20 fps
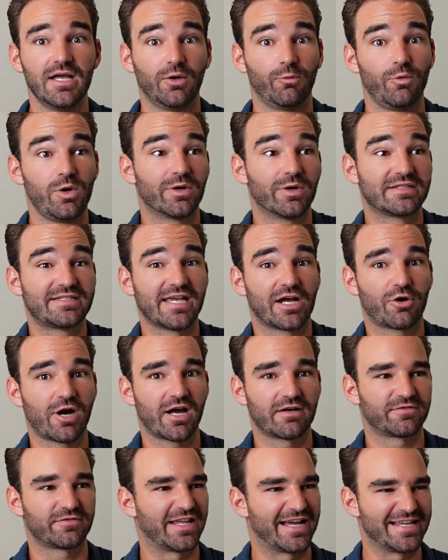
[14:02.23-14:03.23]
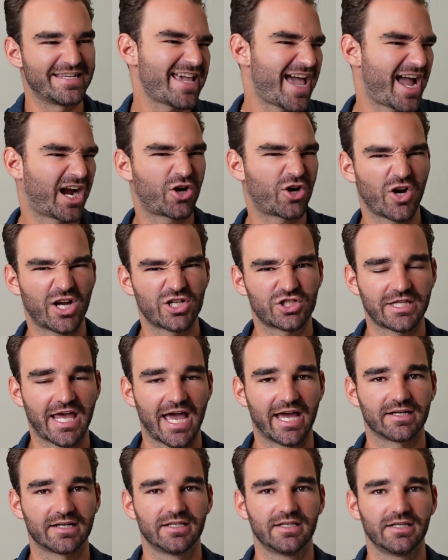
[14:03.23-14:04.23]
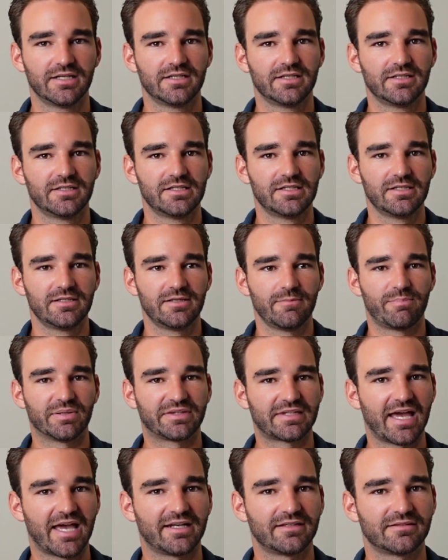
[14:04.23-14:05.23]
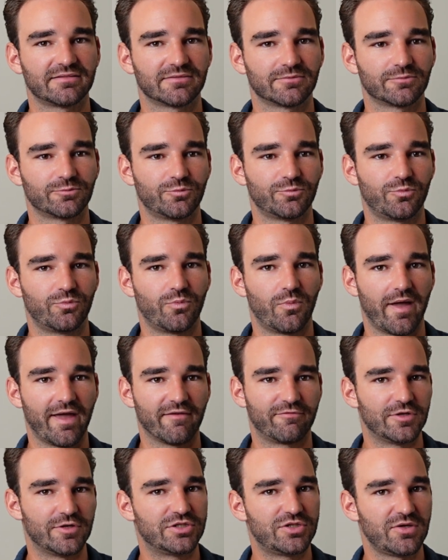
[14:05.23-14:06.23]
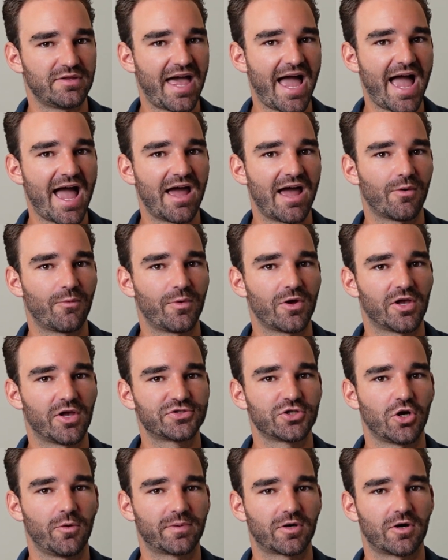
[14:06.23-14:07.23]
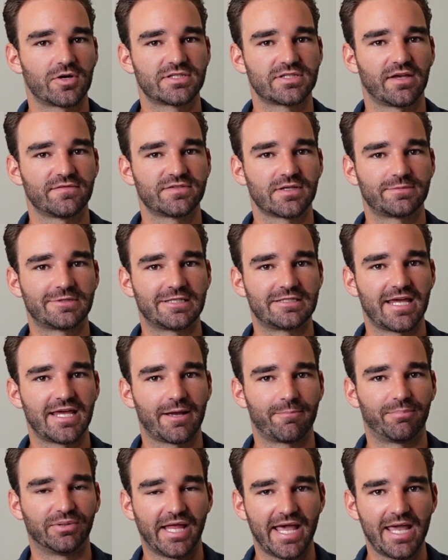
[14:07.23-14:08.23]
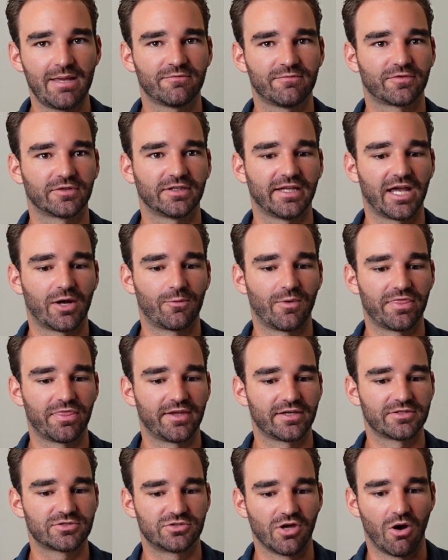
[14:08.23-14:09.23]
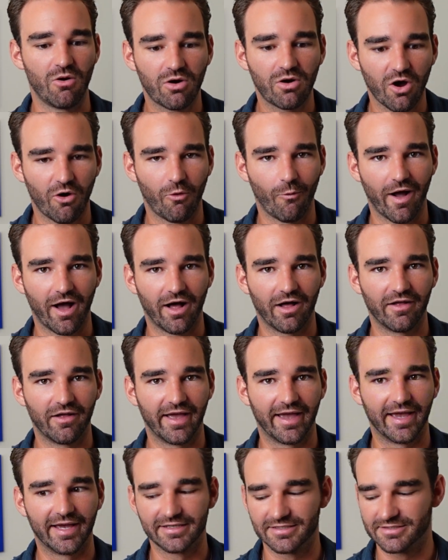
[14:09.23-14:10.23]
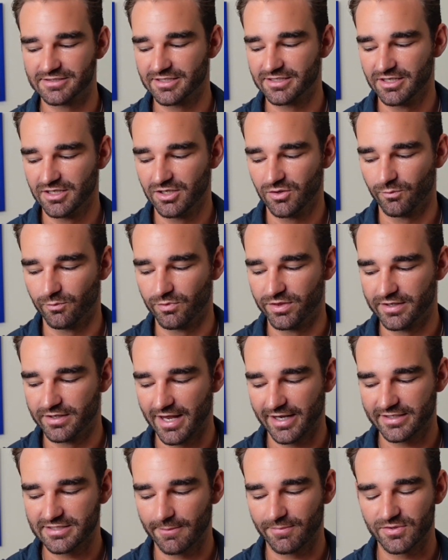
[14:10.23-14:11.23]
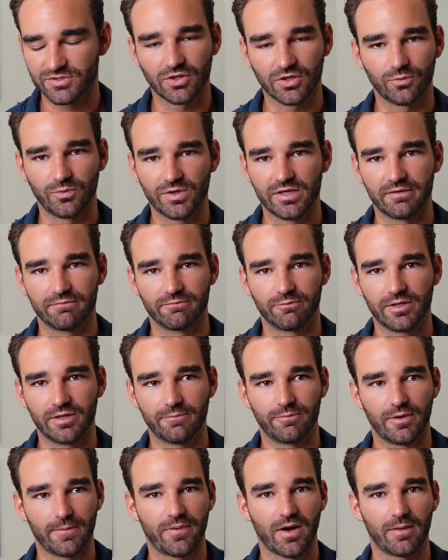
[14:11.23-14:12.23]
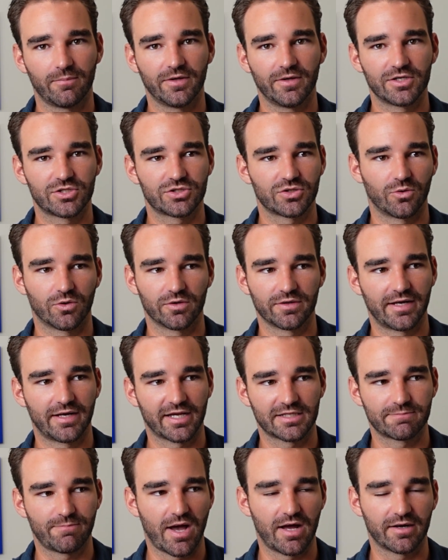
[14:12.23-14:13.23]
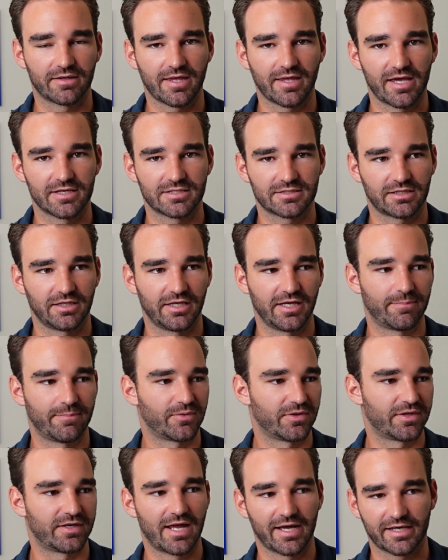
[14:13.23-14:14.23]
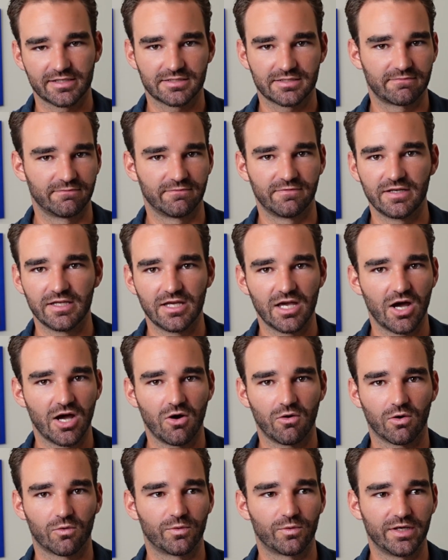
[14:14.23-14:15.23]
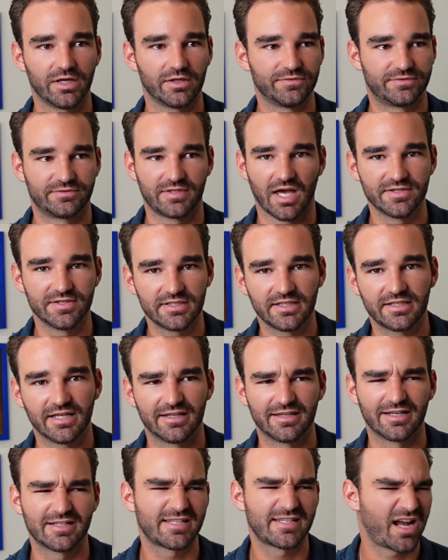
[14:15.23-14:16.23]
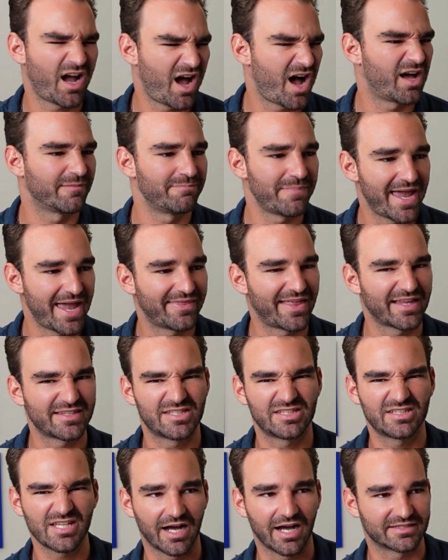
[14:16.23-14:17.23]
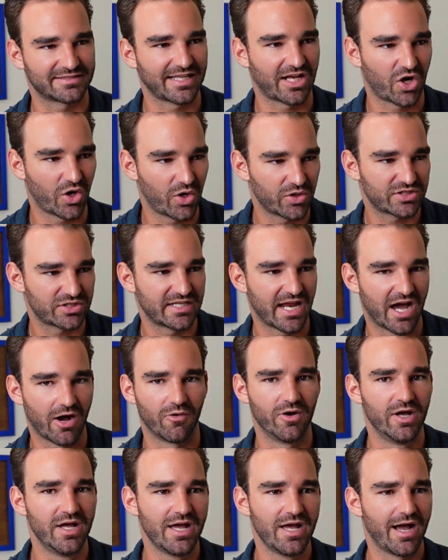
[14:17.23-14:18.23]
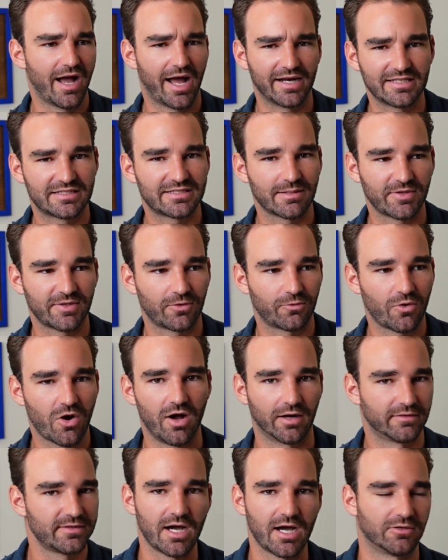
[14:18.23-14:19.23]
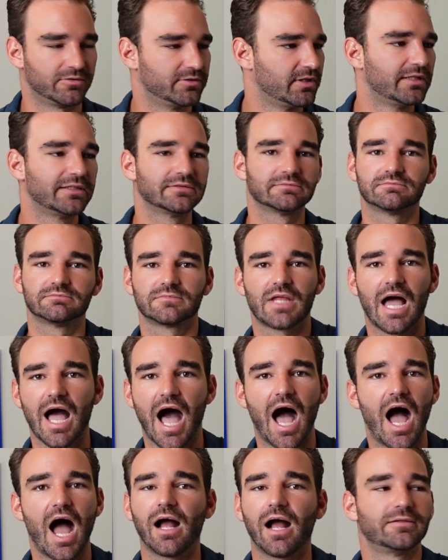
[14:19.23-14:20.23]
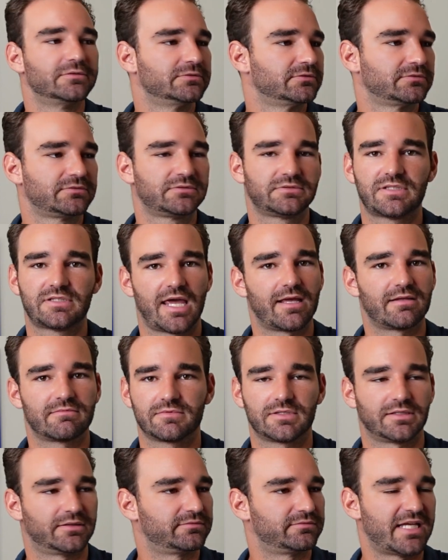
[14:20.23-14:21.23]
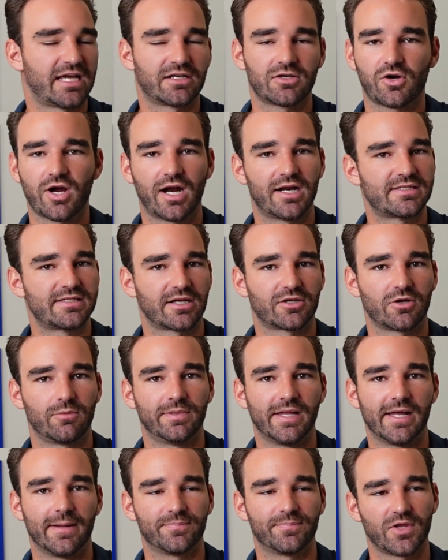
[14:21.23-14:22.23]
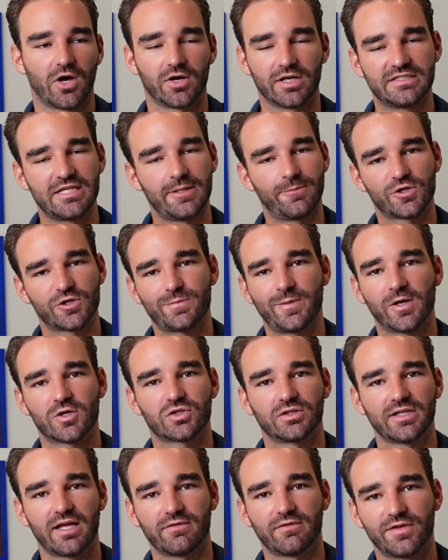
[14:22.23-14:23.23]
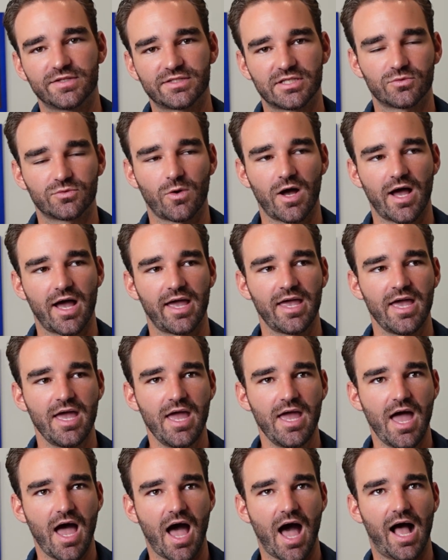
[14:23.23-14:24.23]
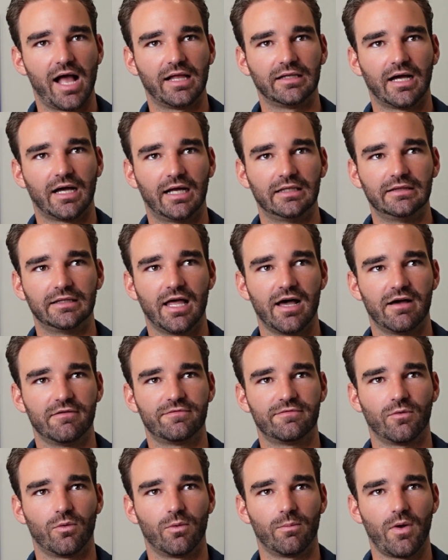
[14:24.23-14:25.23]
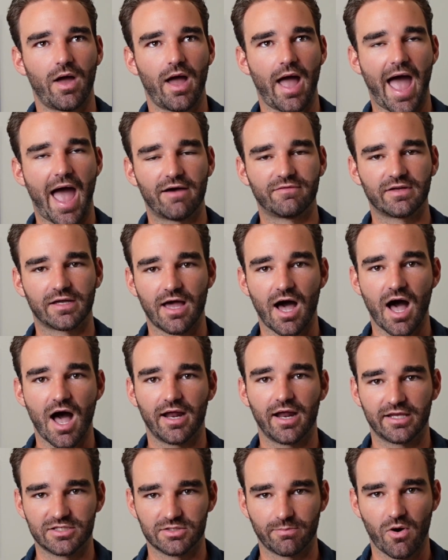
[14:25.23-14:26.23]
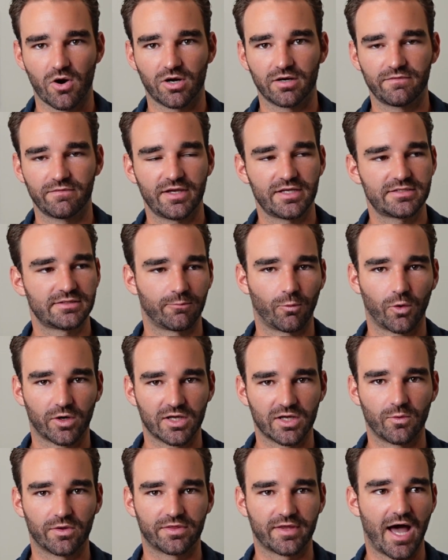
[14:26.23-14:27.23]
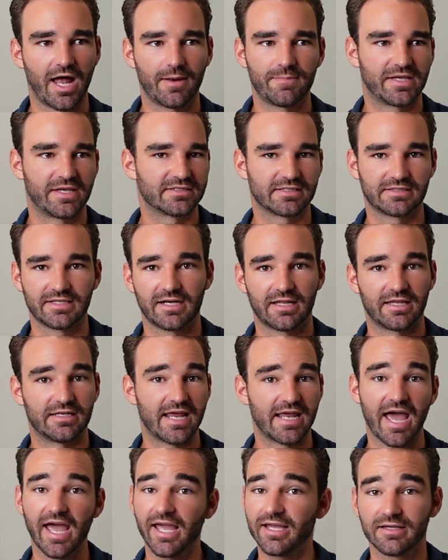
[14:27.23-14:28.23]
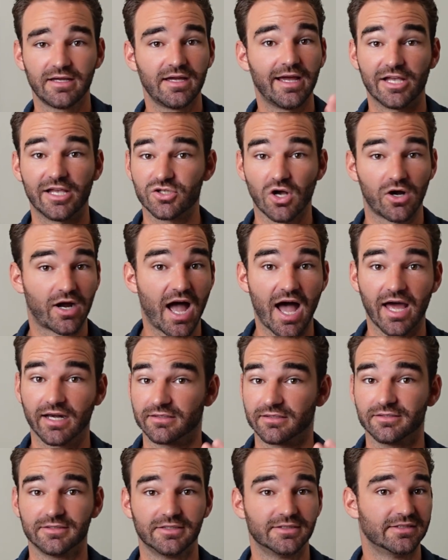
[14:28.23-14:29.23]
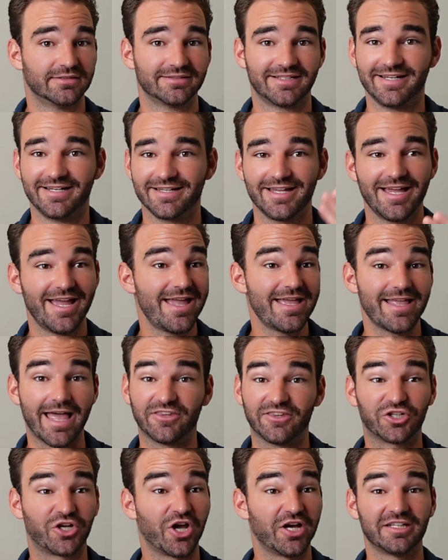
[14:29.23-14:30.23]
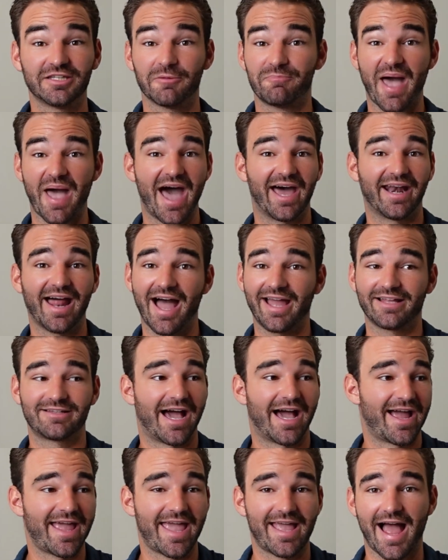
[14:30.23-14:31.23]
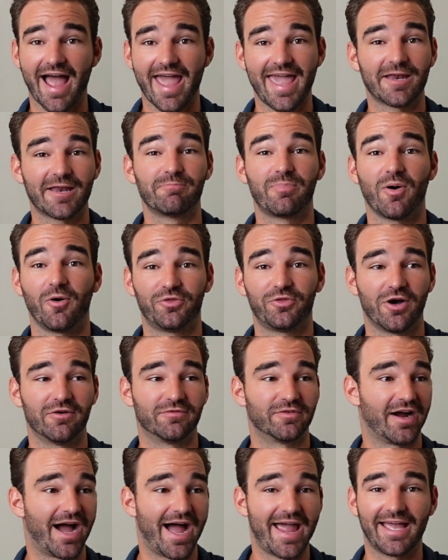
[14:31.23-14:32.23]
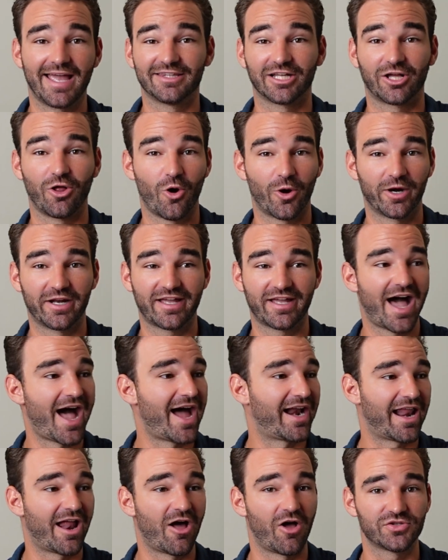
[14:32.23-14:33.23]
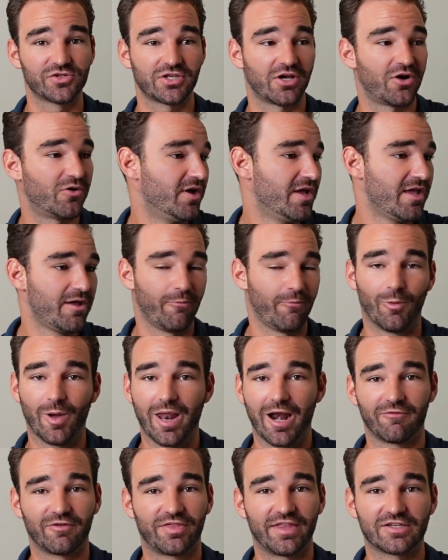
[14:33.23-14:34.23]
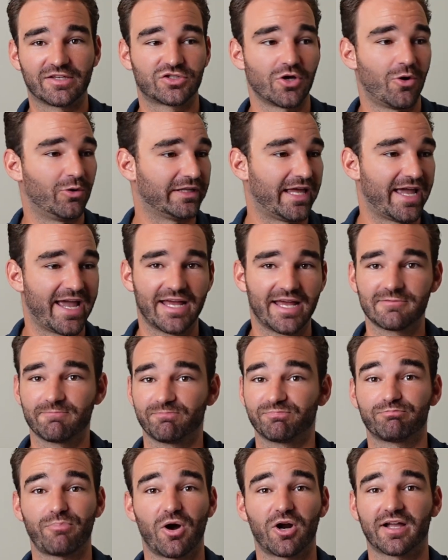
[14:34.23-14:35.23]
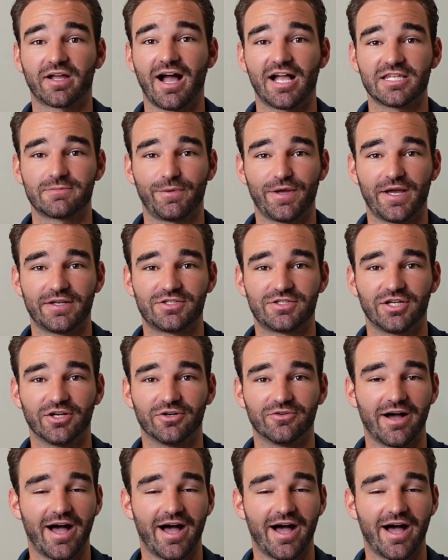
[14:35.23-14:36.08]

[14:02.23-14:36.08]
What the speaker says: We want to take credit for that. Yeah, crush that. But then if we do that, we also open ourselves up to take blame for, like, when things don't go well, and the next episode we publish, or the next podcast clip, or the next video or reel doesn't get it. Then it's like, oh man, that sucks. That hurts now. I did something wrong. No. Take no credit, take no blame. On a deeper spiritual level, this is why I love having God as a part of this and working with God, because at the end of the day, it's all God. The good and the bad. I hand both over. I hand the glory to God, and I also, whatever things don't land, part of God's plan too.